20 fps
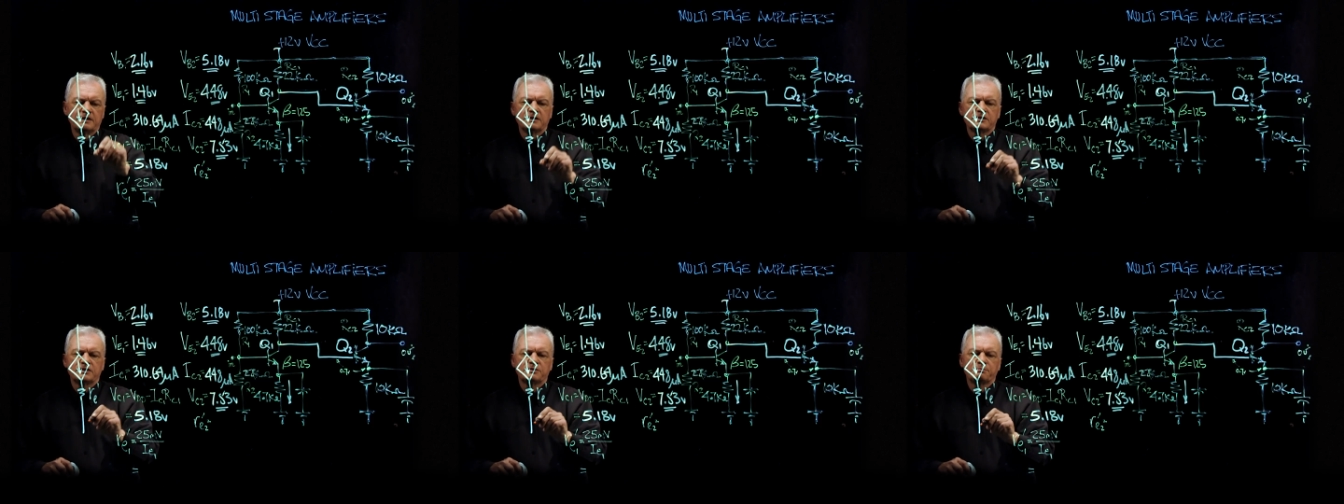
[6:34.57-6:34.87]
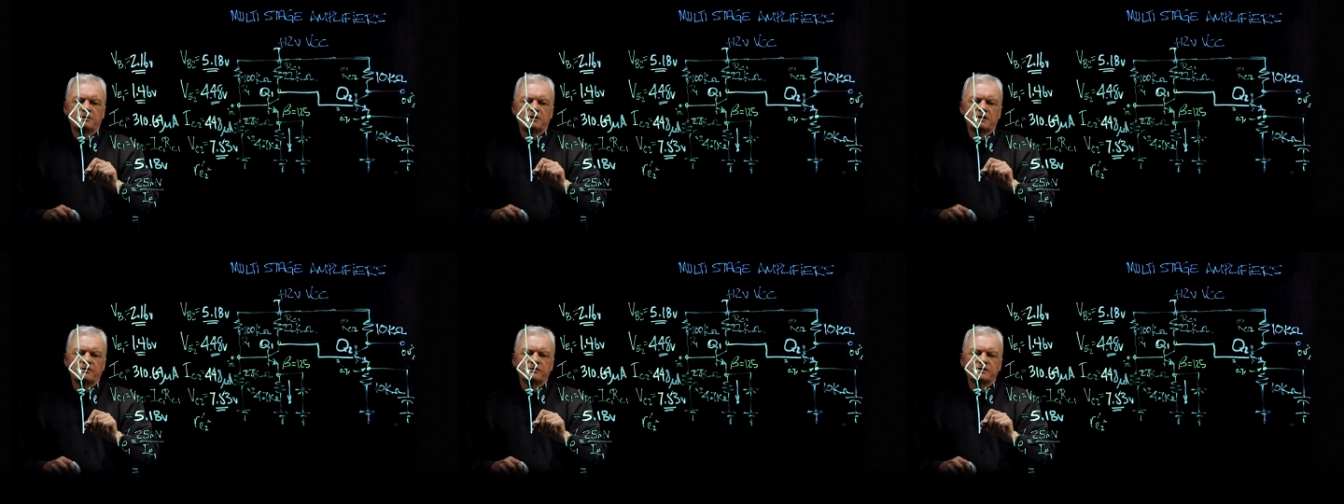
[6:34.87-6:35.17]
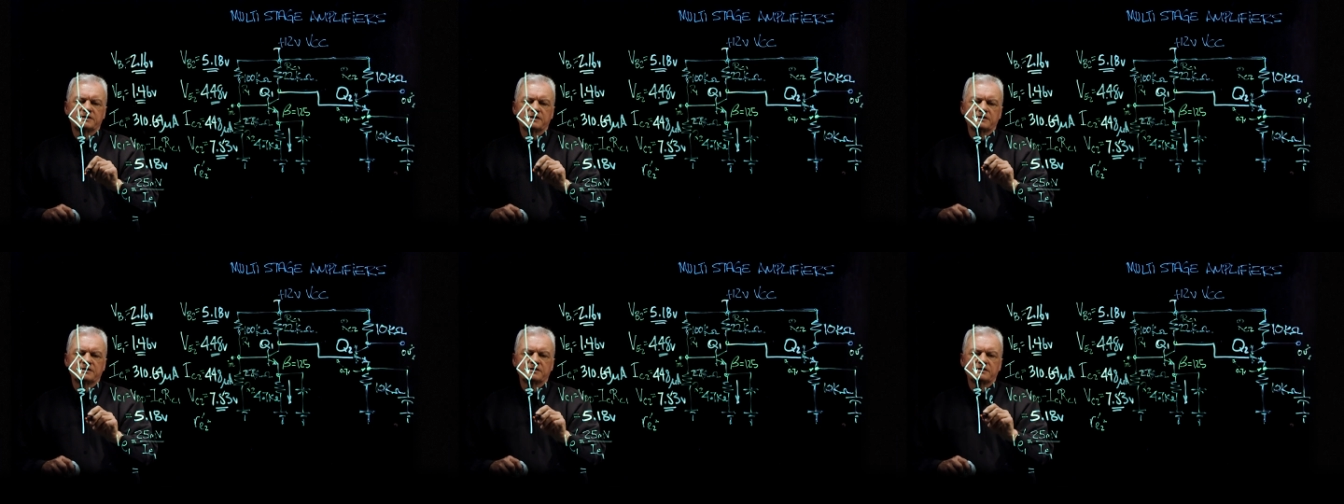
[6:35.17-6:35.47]
small
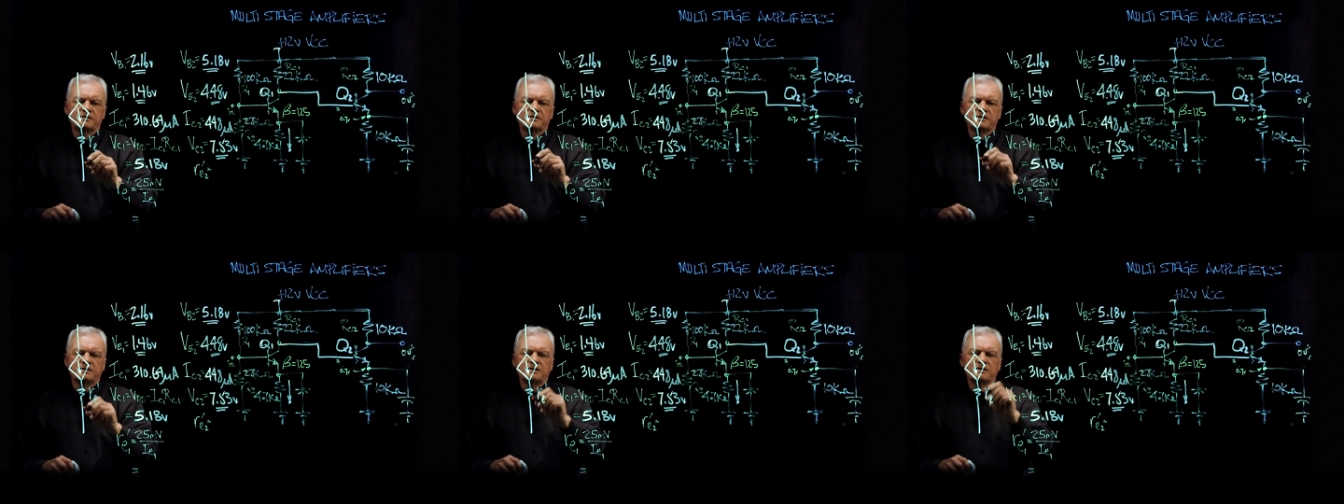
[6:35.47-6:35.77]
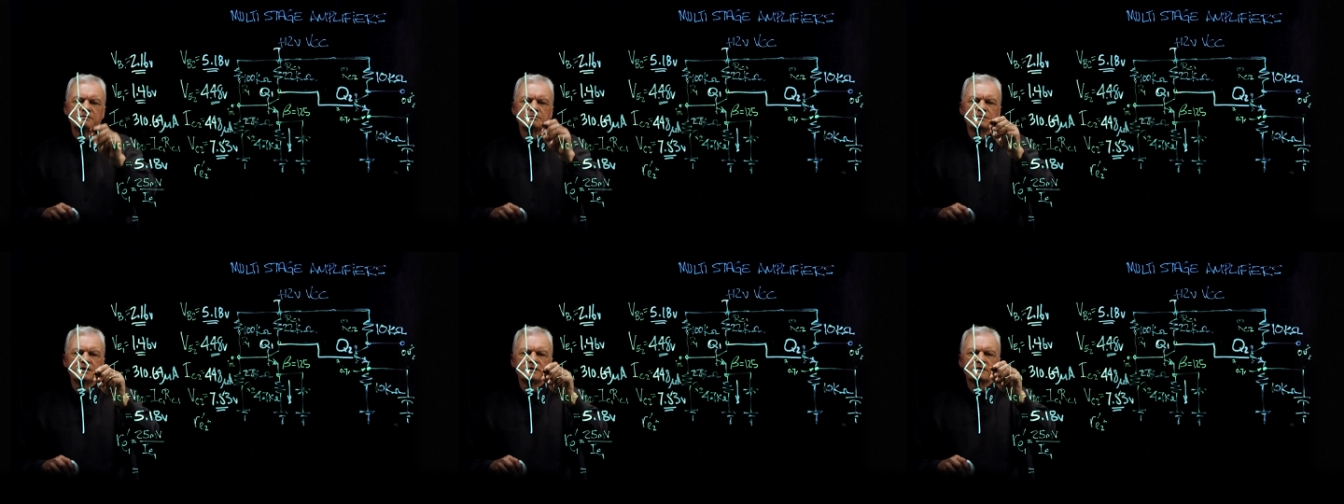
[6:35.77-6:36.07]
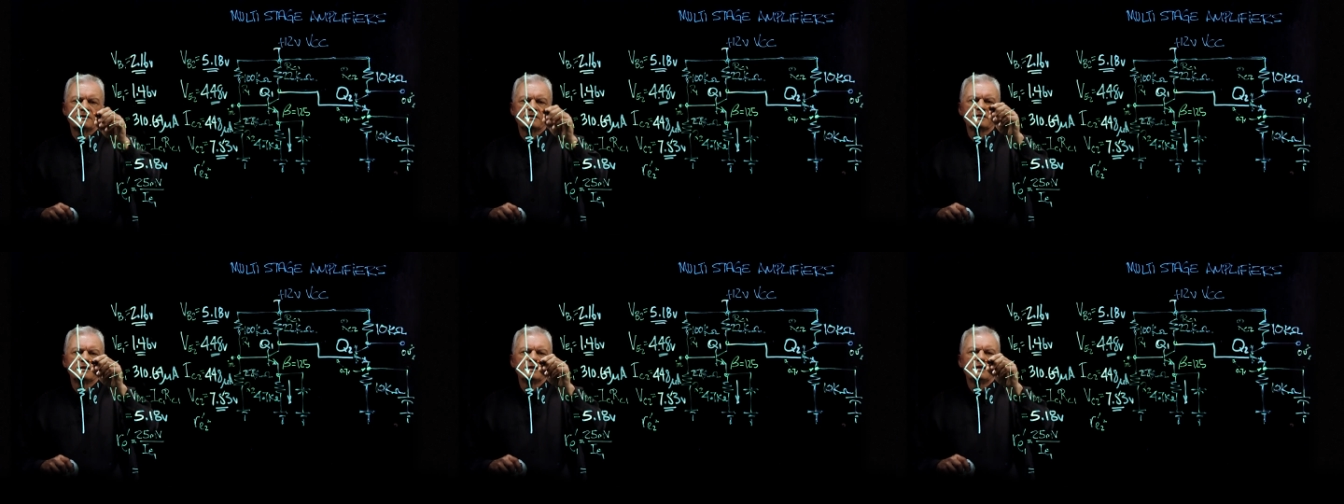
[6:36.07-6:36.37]
resistance in the
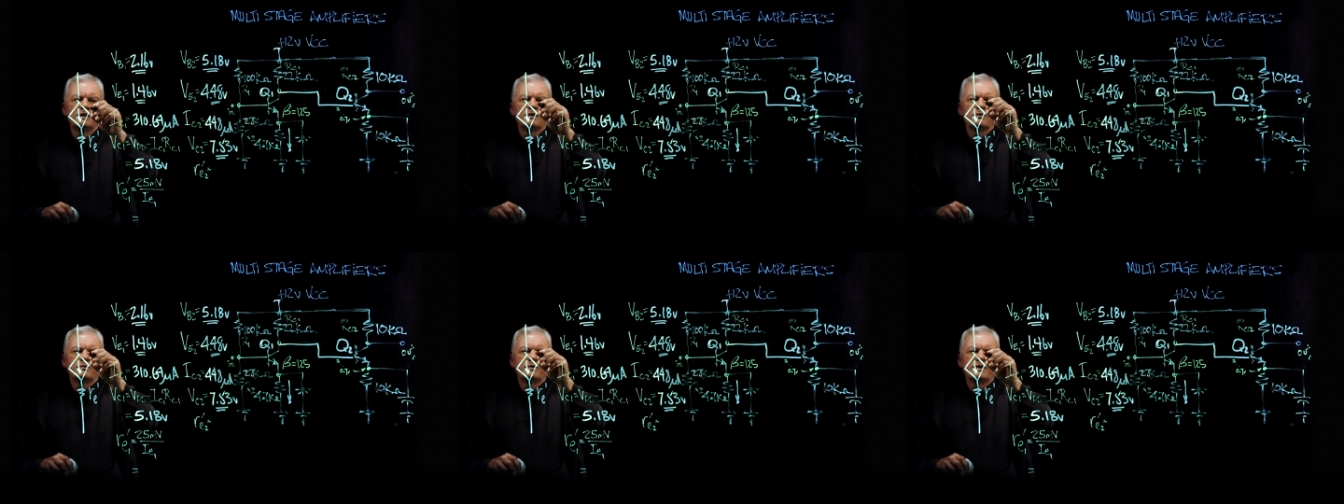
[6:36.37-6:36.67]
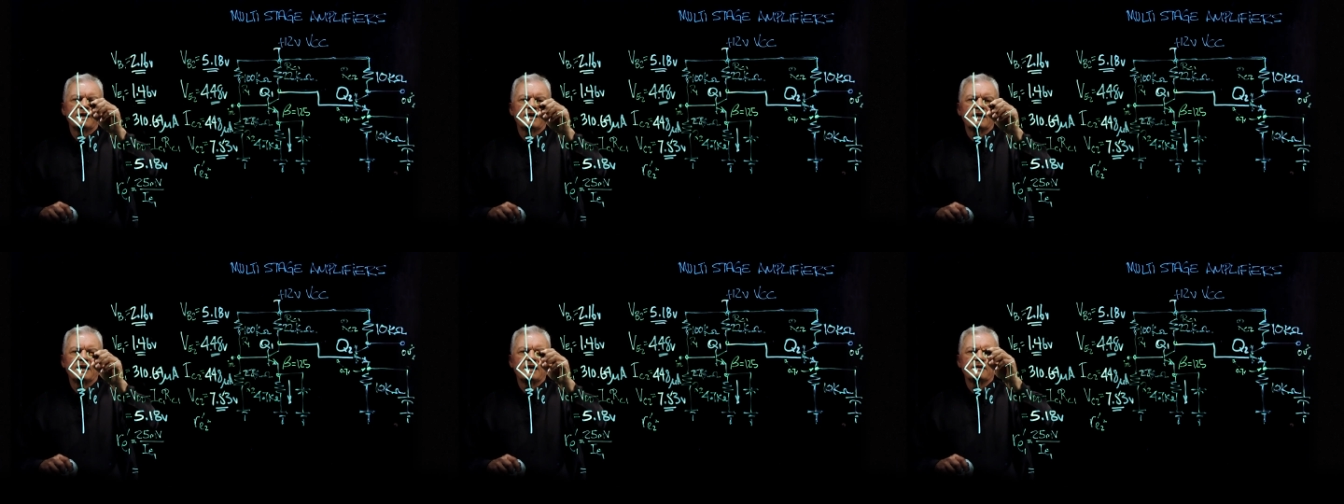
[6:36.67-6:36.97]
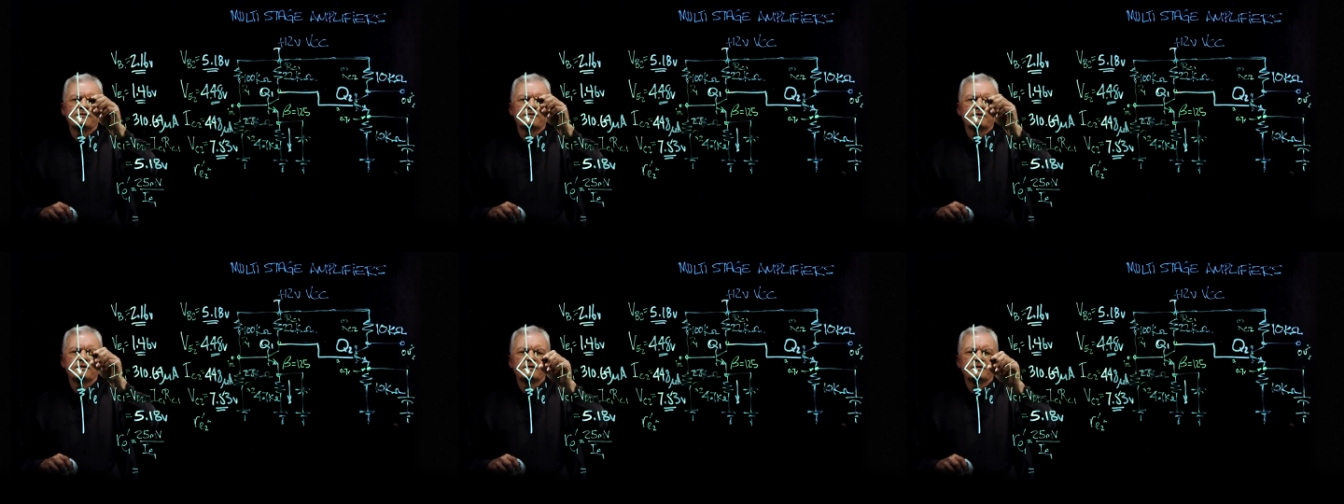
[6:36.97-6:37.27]
emitter, we
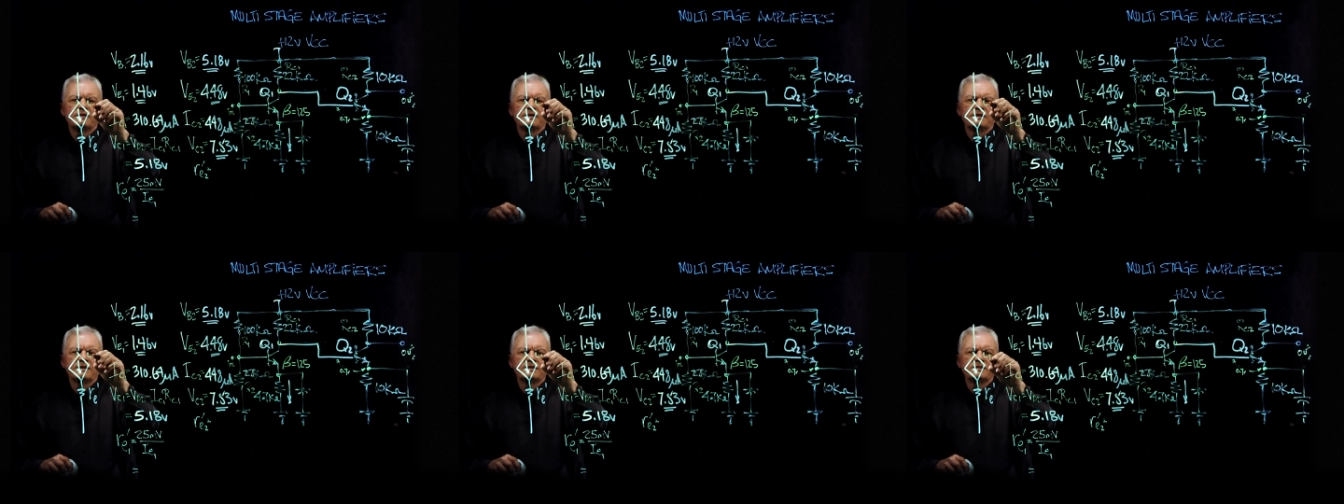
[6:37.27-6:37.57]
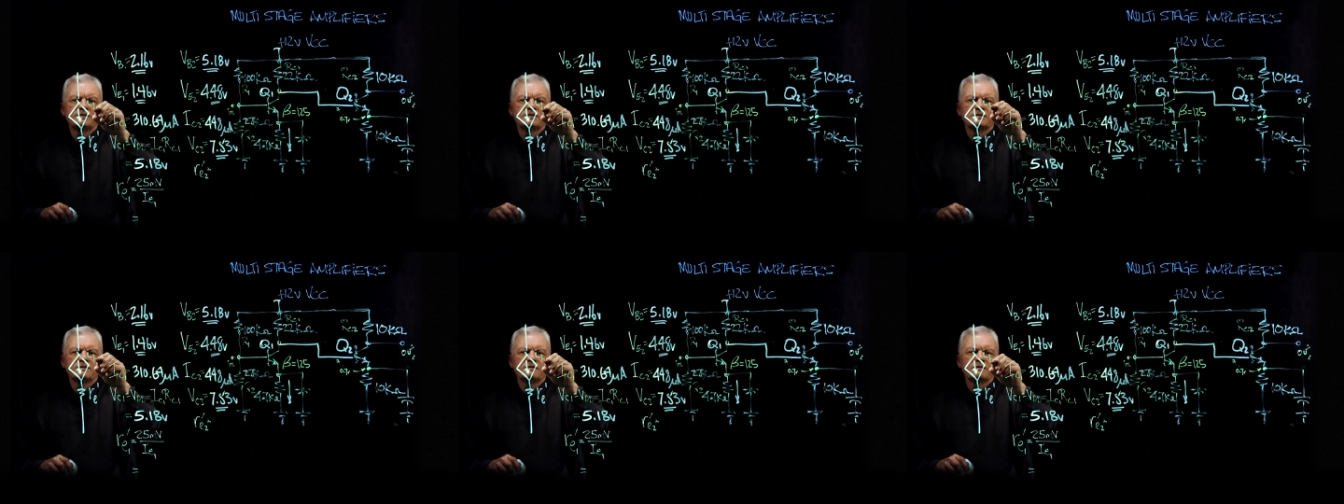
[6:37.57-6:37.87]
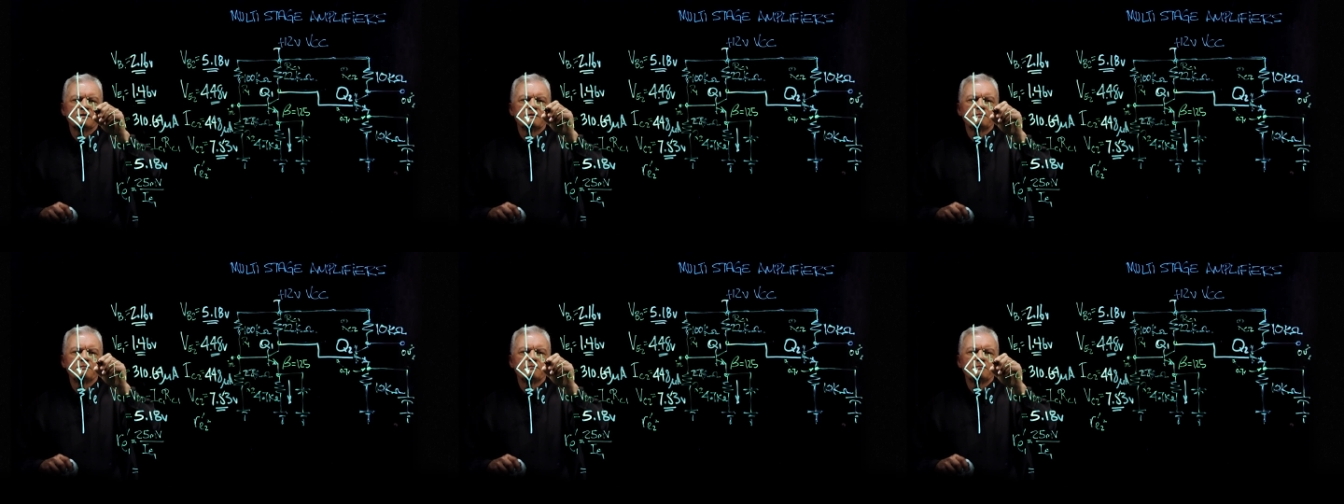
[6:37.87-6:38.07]
have this